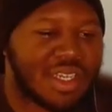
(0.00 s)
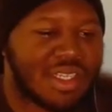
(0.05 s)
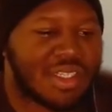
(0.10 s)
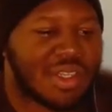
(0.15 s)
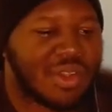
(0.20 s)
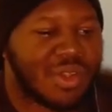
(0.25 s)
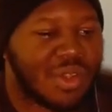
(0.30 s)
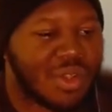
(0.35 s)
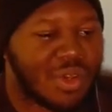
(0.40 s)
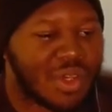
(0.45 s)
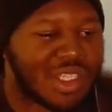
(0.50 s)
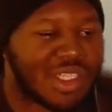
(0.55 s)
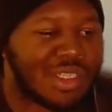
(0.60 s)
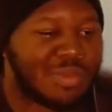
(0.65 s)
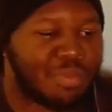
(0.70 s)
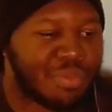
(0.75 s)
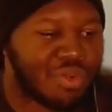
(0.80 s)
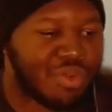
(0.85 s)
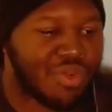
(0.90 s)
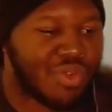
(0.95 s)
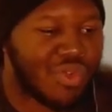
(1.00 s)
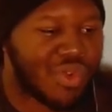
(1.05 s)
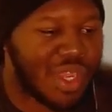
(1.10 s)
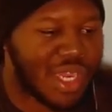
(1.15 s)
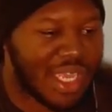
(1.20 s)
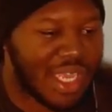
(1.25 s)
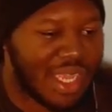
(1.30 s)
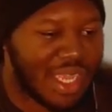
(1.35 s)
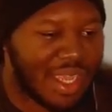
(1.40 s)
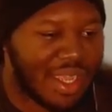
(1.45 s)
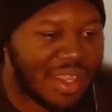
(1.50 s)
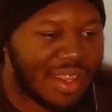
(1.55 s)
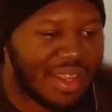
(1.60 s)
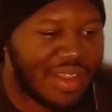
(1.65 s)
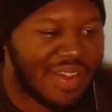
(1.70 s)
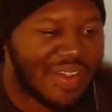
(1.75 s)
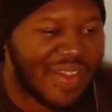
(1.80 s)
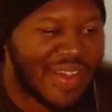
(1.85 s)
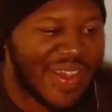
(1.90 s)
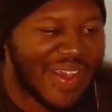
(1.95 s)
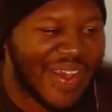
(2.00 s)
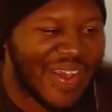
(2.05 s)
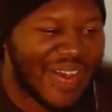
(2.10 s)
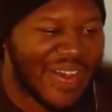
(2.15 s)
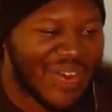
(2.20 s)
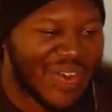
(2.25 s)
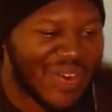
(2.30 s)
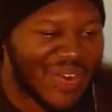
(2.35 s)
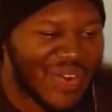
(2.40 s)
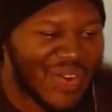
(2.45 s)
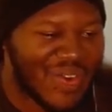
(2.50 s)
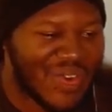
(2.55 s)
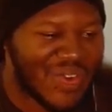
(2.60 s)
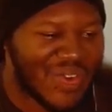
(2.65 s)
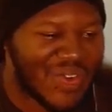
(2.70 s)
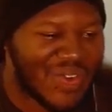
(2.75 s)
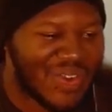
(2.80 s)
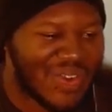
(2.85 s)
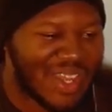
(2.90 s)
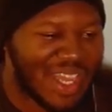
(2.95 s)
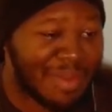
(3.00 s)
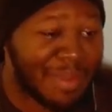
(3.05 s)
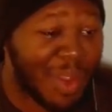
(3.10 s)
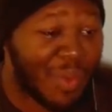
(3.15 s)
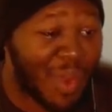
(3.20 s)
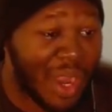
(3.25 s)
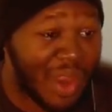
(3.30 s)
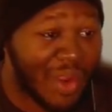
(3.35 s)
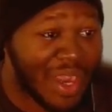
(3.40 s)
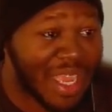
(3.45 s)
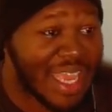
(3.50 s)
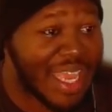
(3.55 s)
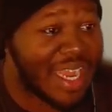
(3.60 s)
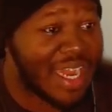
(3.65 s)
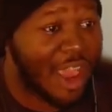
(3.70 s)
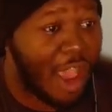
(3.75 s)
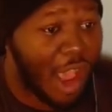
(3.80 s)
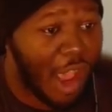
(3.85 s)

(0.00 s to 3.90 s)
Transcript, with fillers: because it looks pretty. Oh. Am I wearing it?